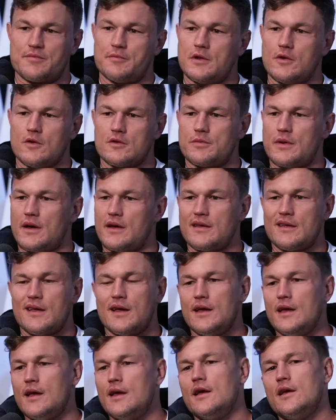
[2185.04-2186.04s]
middles, but
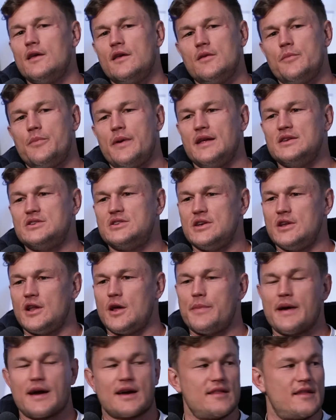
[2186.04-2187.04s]
the bench,
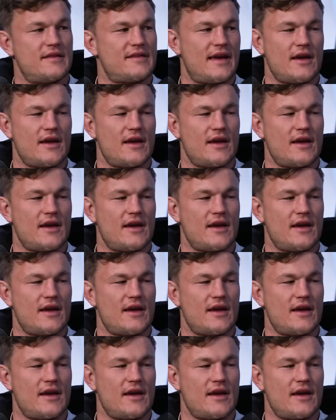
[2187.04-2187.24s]
back in the day,